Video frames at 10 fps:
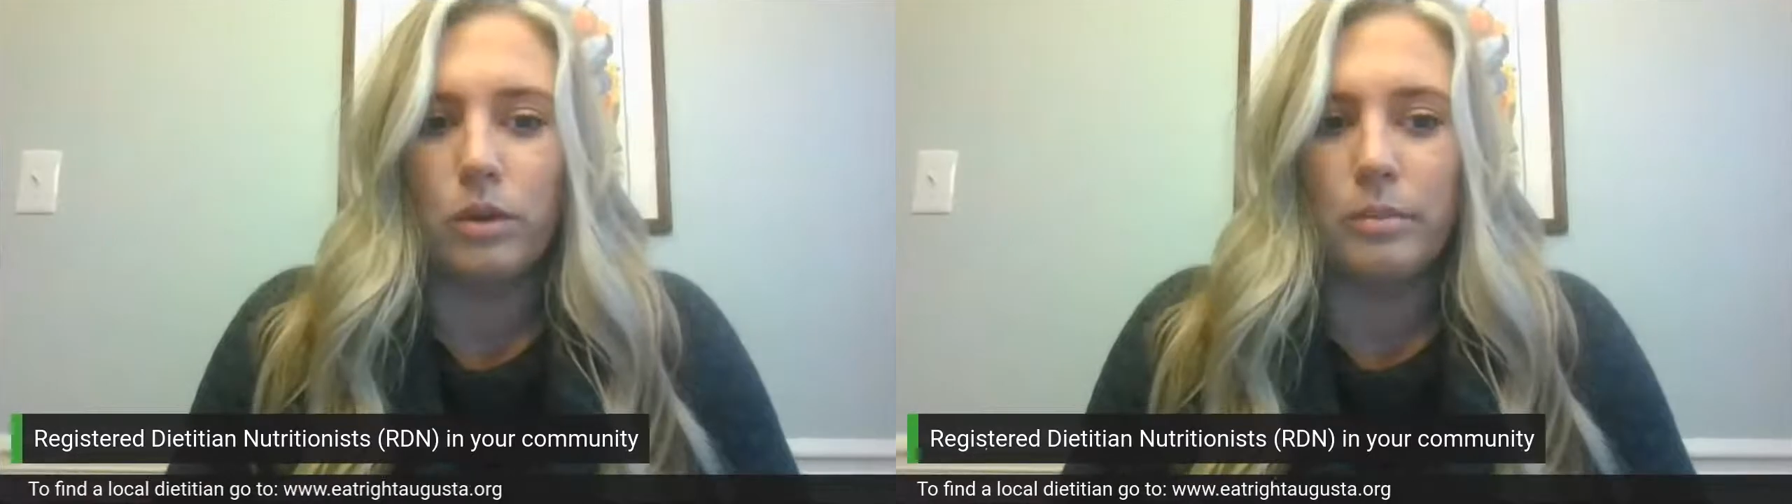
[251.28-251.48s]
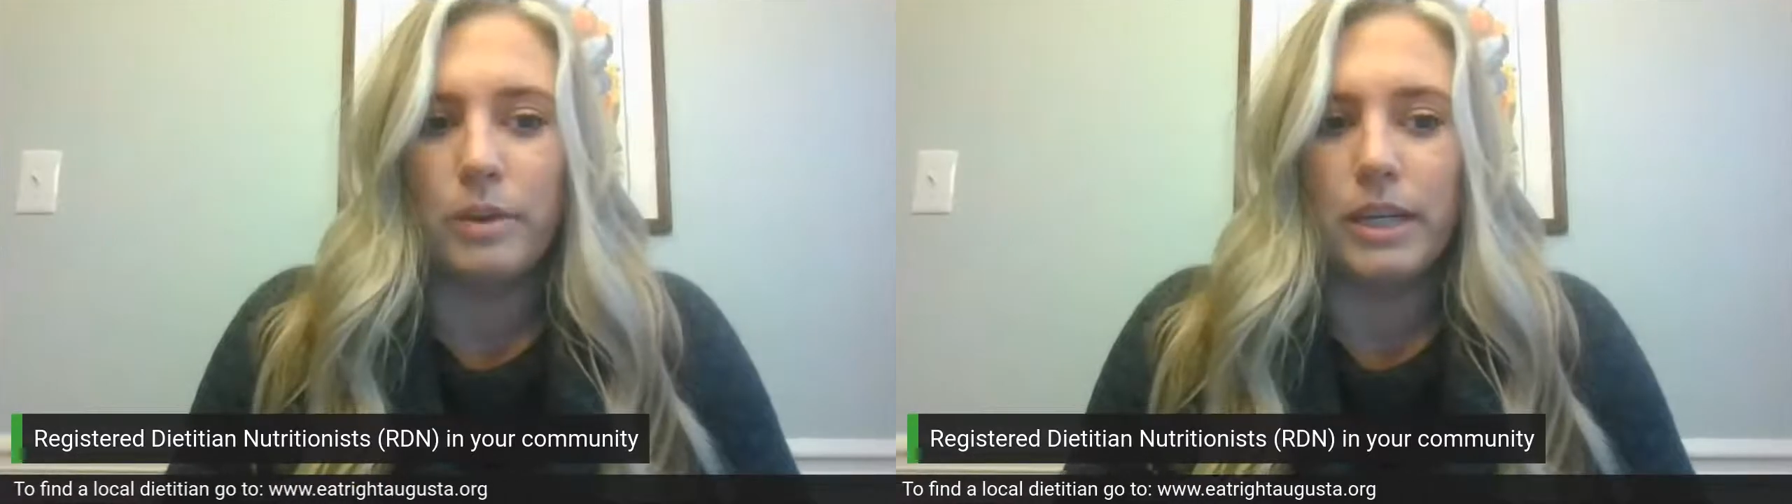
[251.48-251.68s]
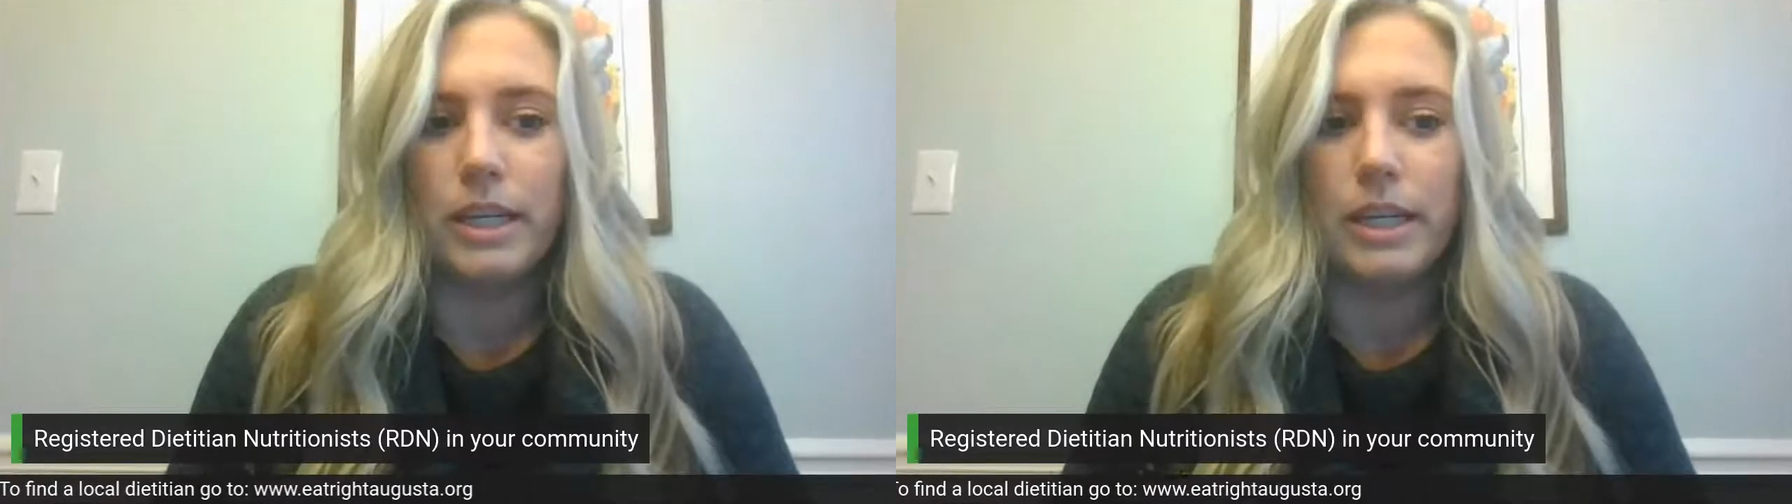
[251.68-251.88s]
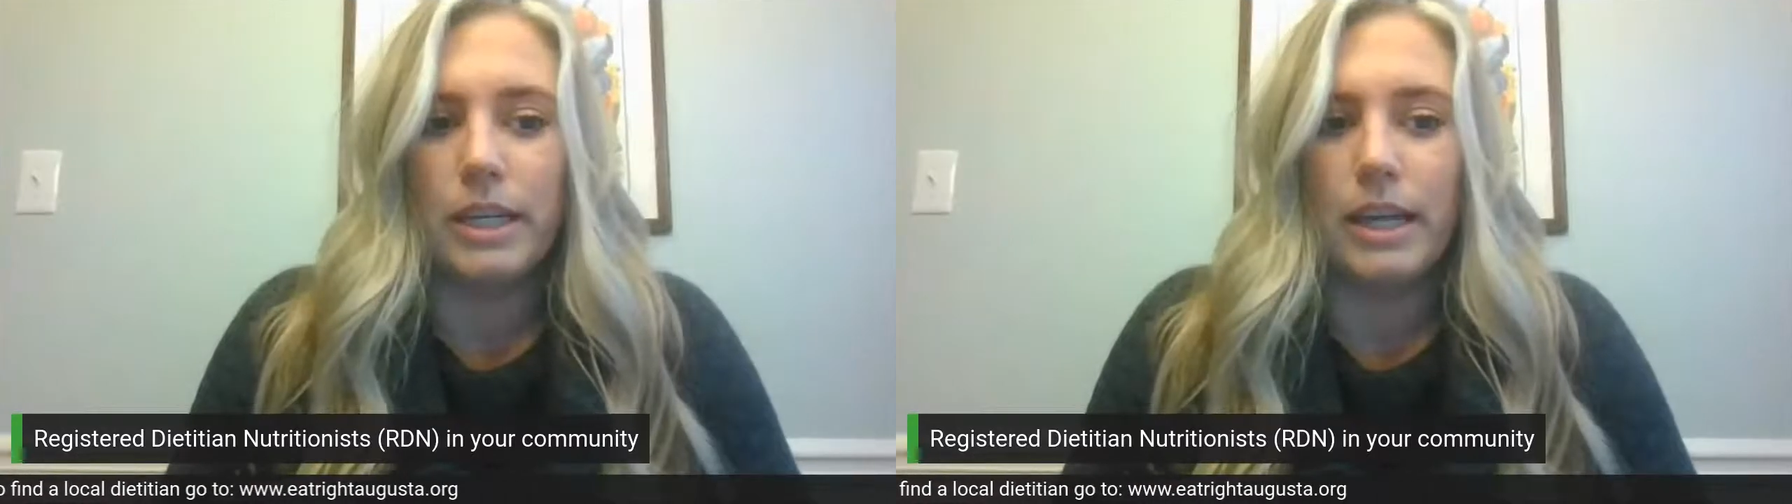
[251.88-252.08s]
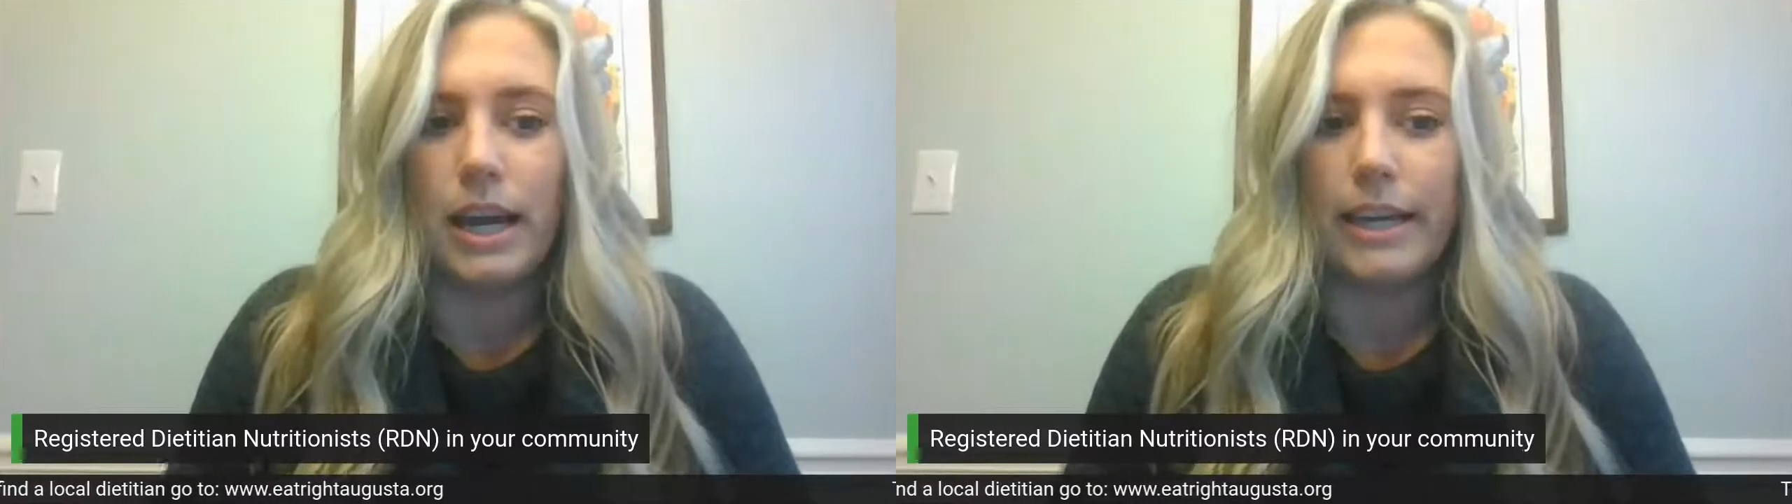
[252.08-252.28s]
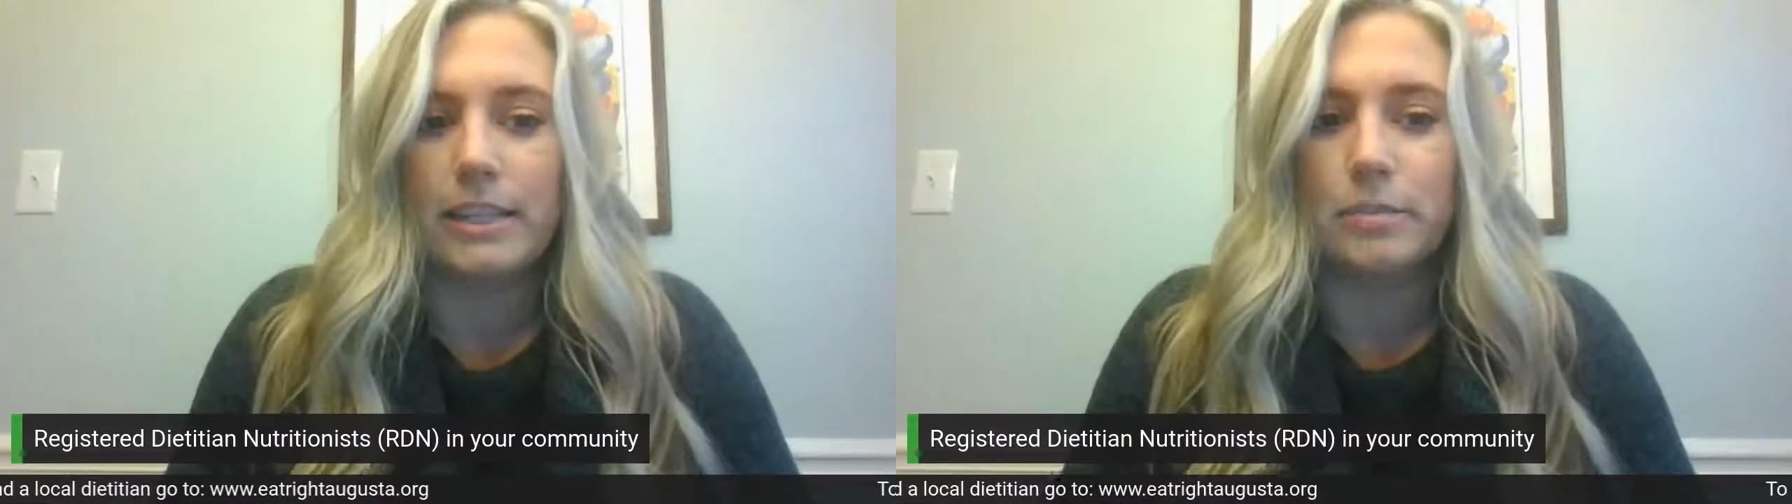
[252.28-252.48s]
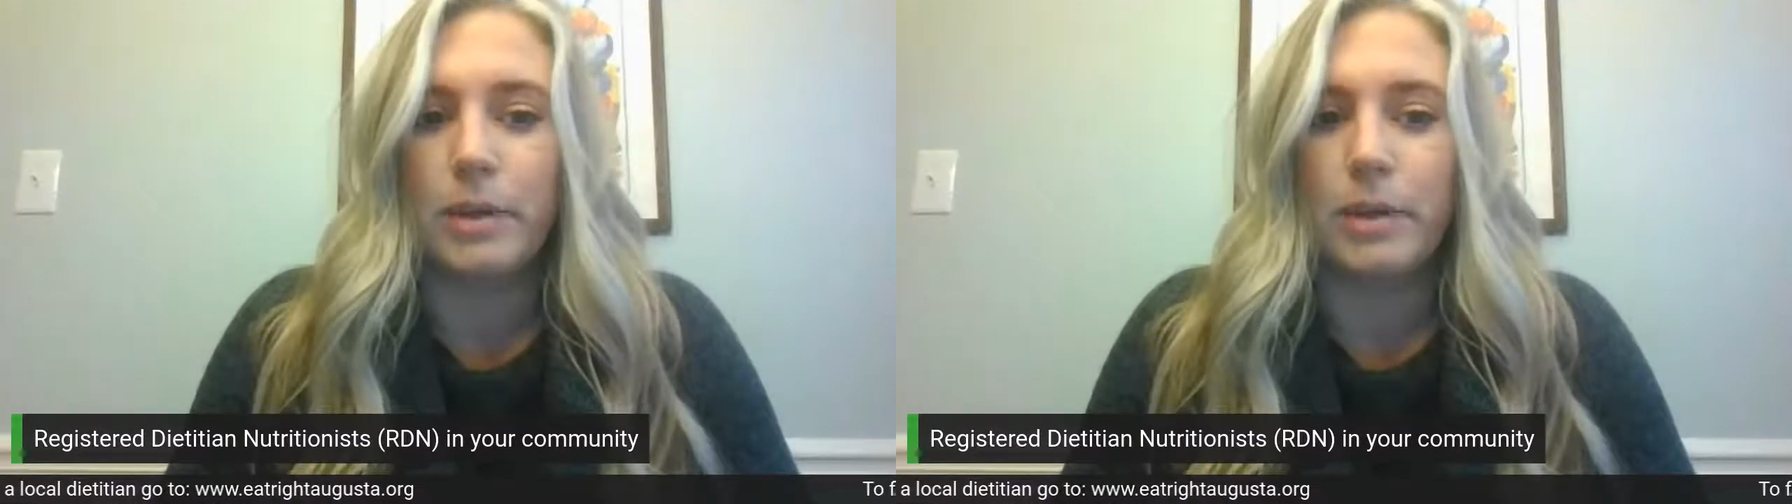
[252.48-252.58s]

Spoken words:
would be, I guess,